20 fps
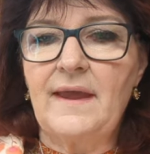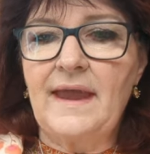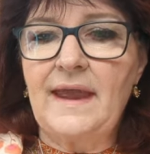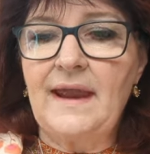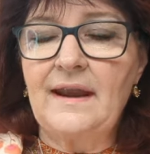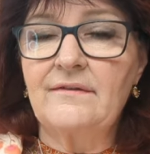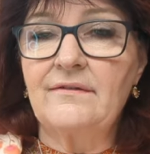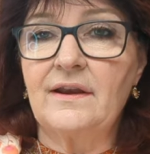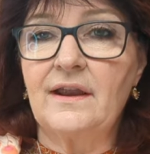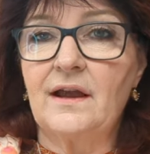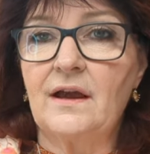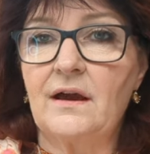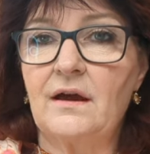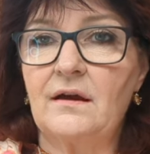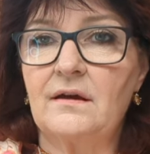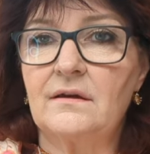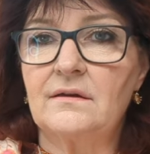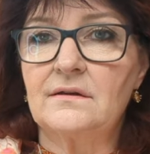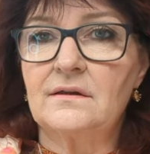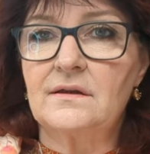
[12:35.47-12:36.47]

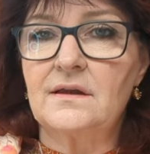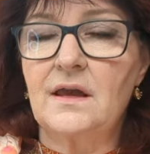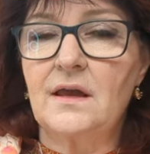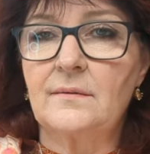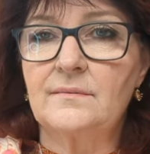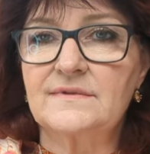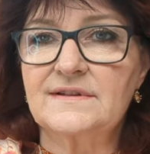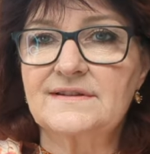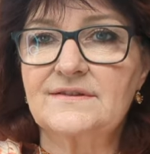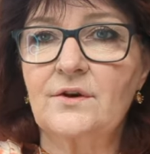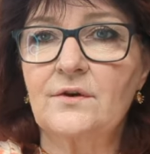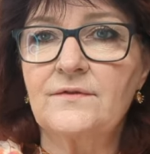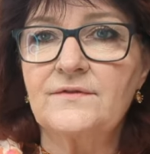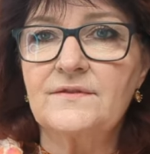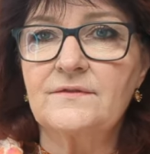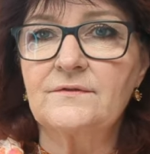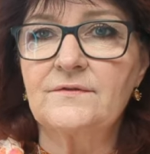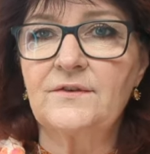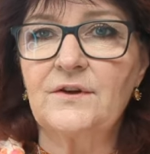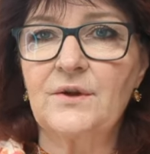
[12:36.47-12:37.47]
area
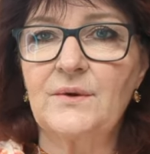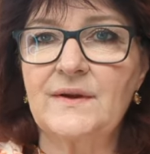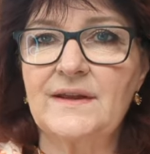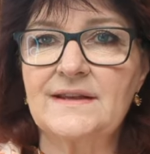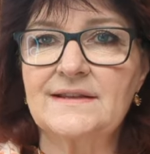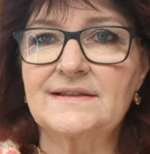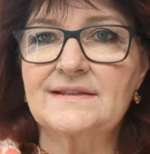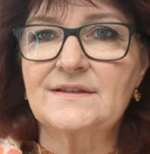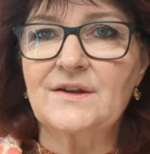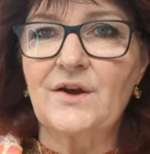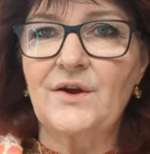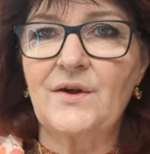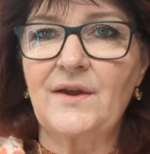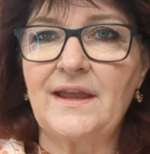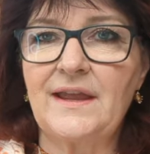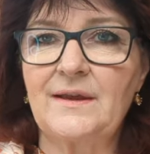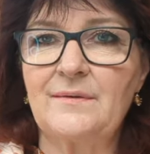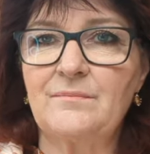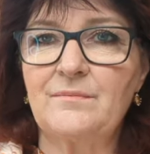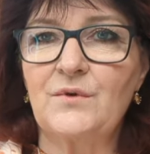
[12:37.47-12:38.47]
soft and fluid, so
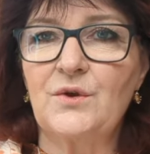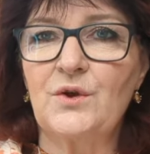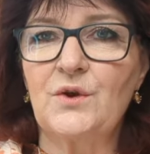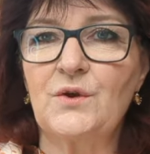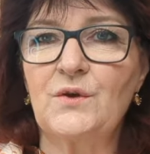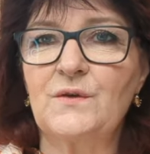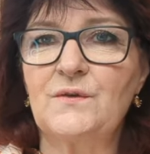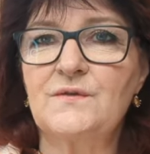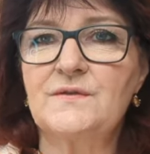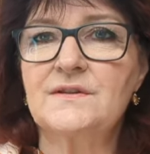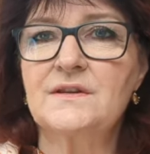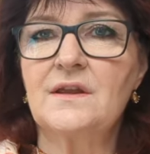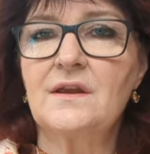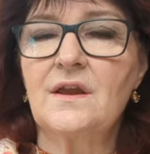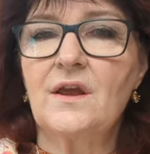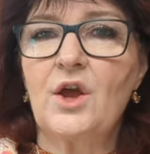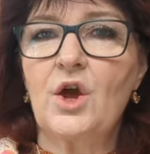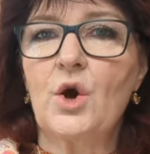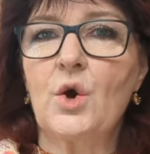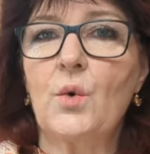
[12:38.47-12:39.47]
it moved
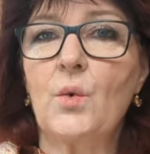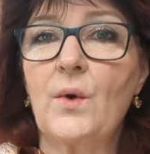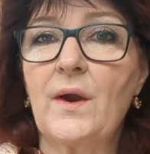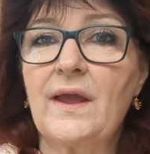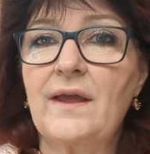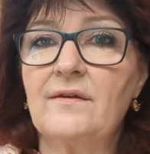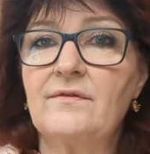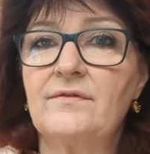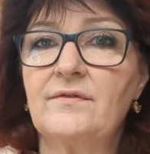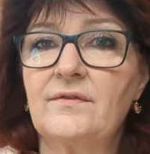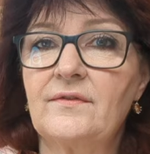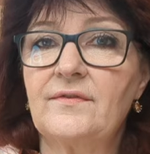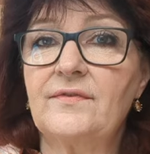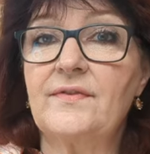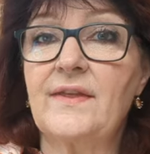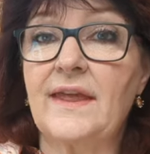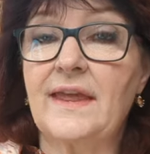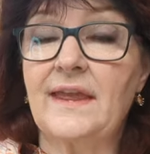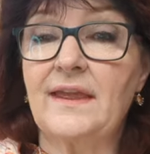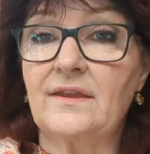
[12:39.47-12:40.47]
with
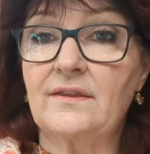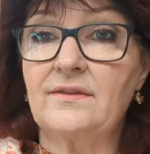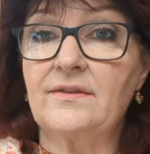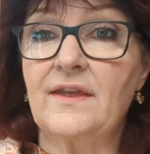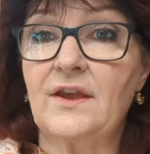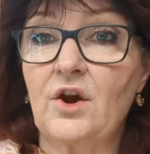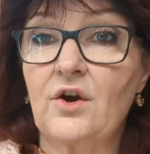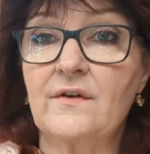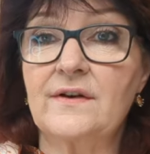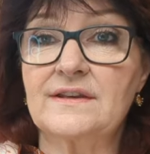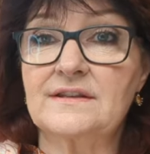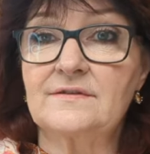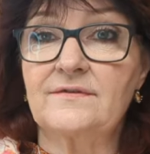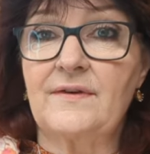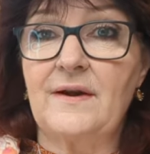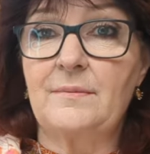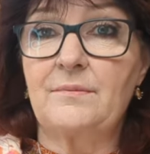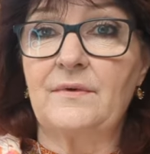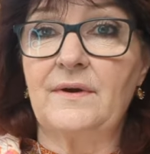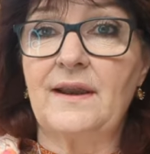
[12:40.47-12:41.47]
the orange
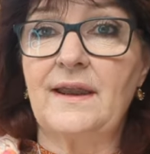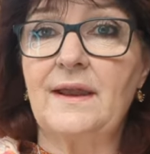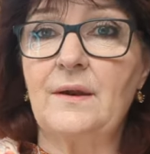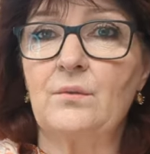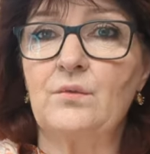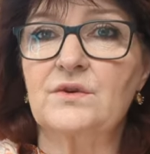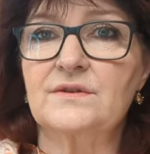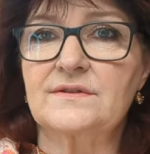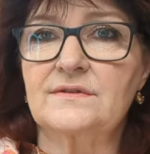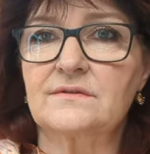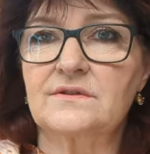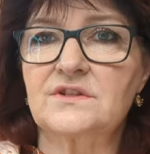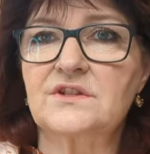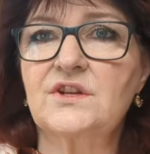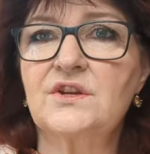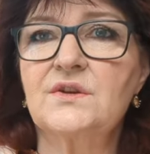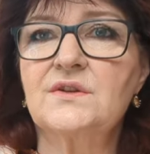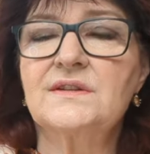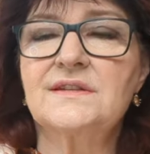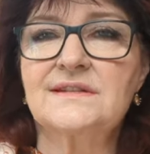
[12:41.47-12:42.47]
fabric. It wasn't
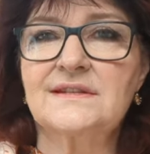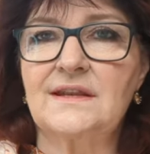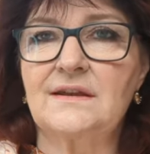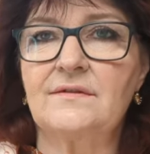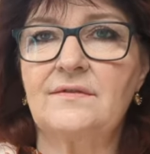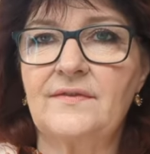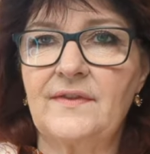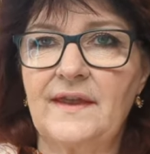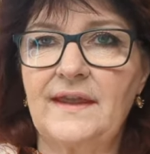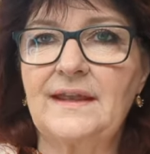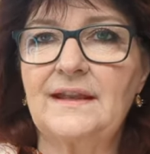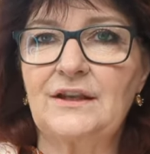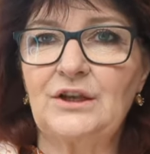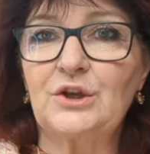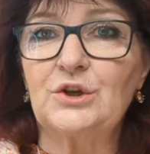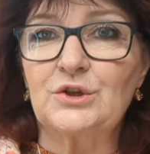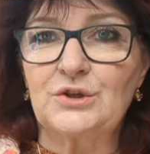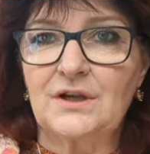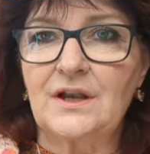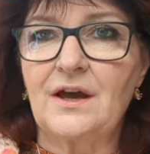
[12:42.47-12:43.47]
too stiff that it
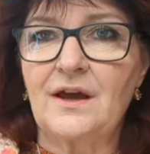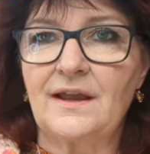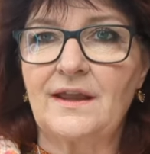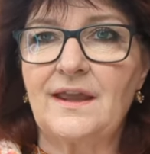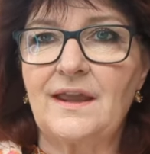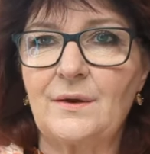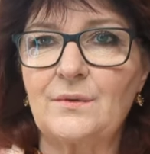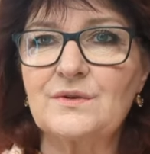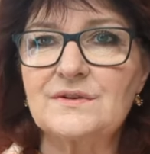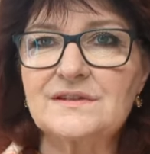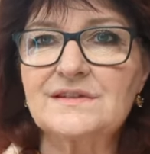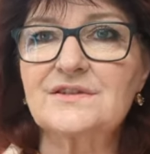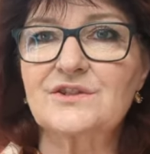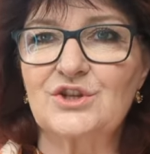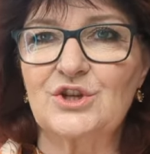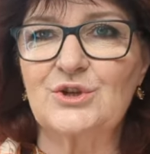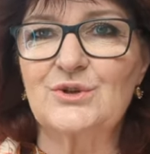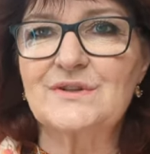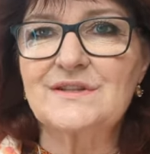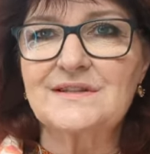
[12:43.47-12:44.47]
looked like it was
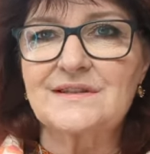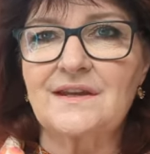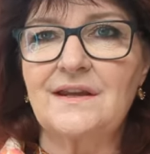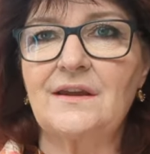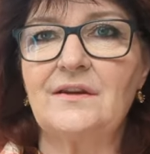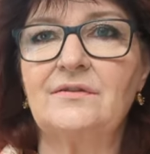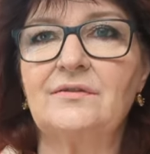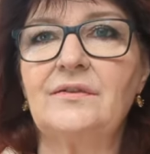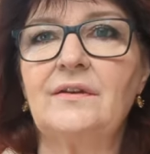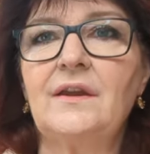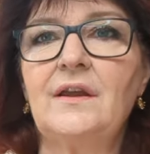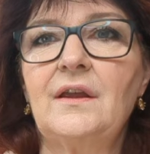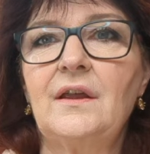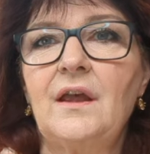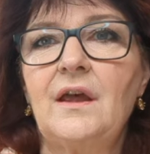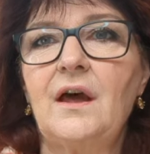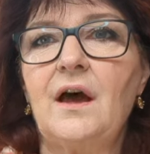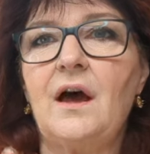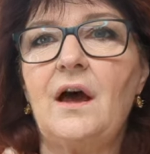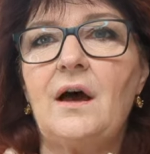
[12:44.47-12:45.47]
too stiff.
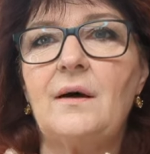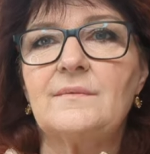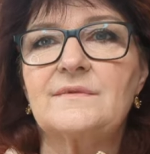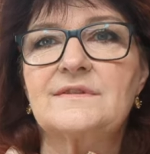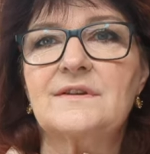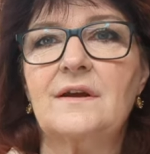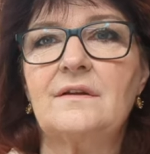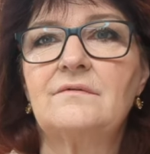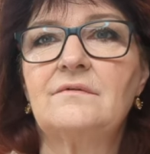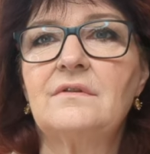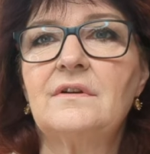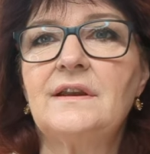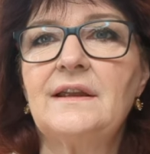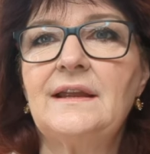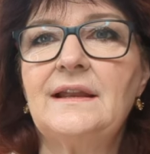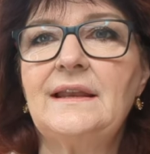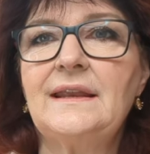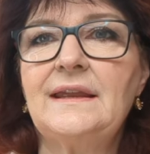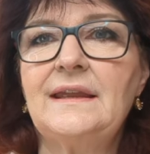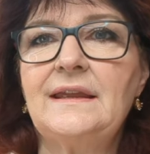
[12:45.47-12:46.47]
So I'm
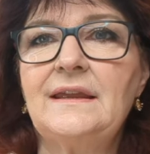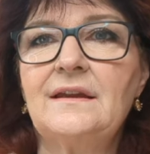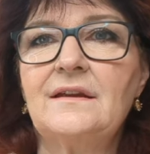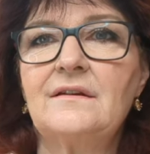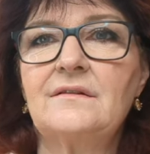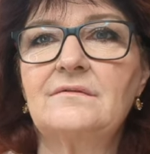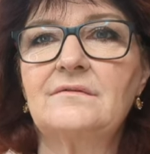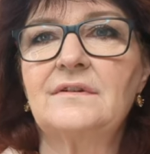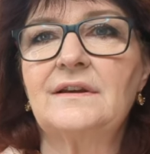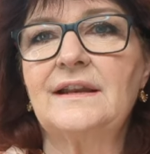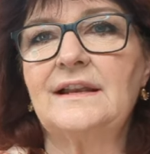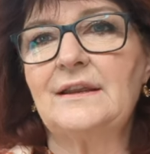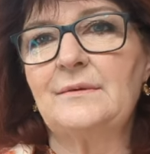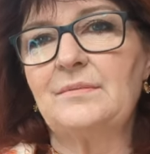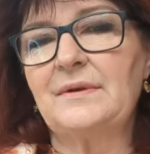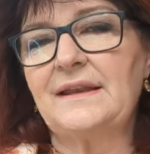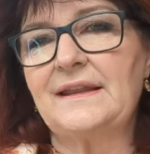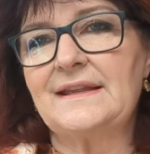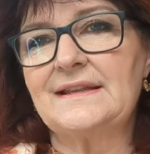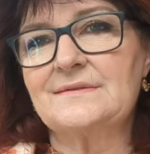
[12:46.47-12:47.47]
really, really
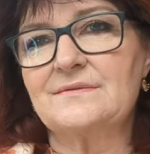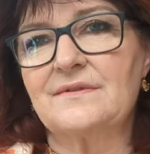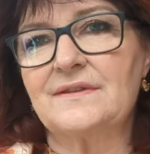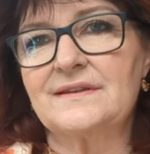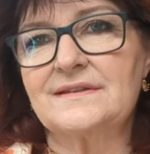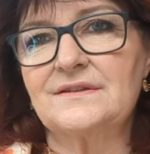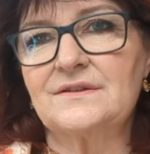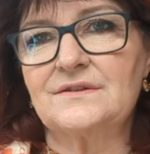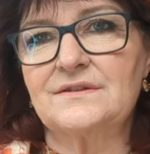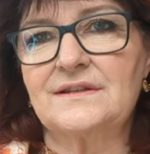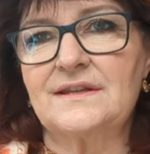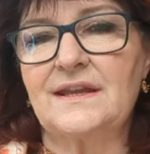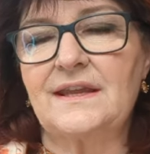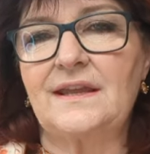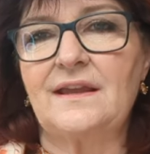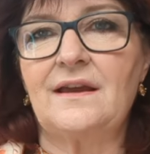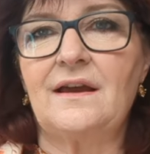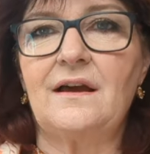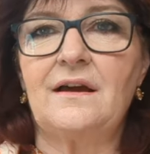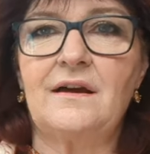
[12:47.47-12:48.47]
pleased with this
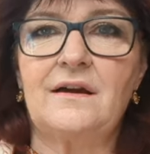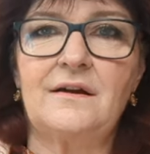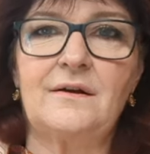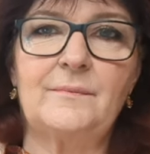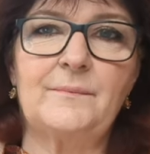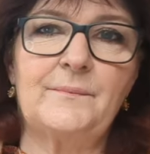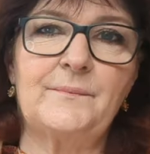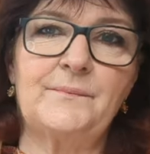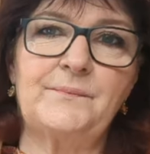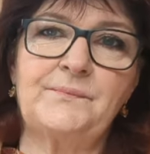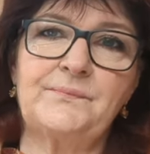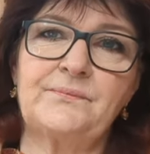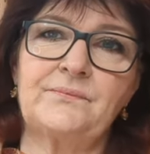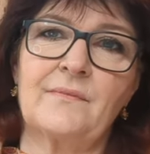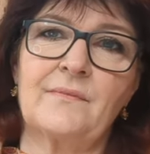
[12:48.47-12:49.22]
hoodie. I'm